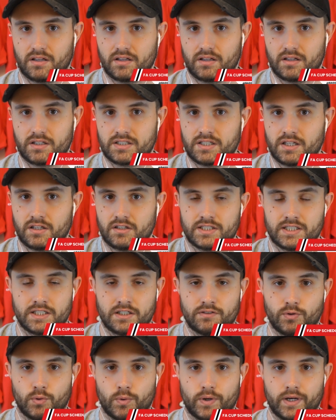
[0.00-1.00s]
still
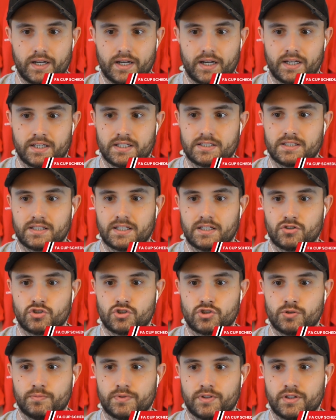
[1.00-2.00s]
silverware and it's still
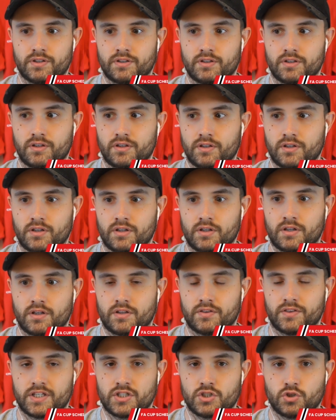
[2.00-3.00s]
something that
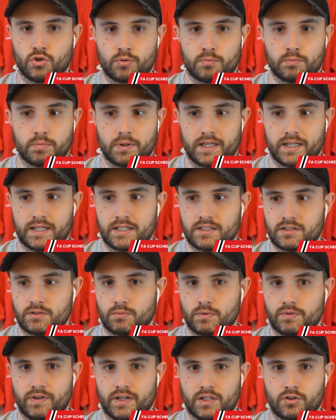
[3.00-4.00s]
these young players that
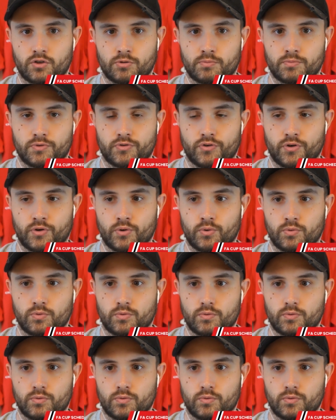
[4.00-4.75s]
we've had come through.